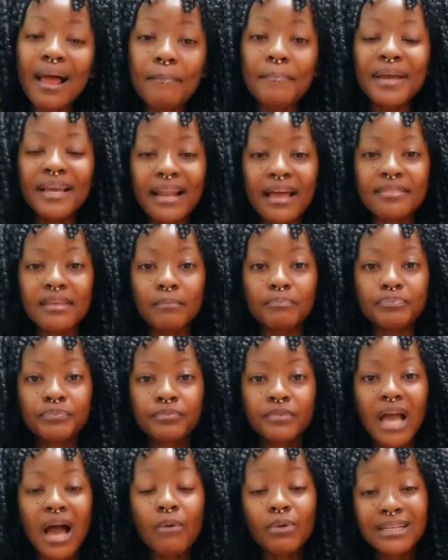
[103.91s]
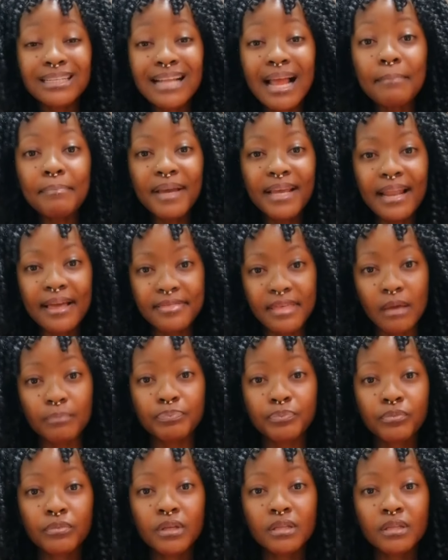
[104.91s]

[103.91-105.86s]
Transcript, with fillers: appeal at them I would not appeal at them.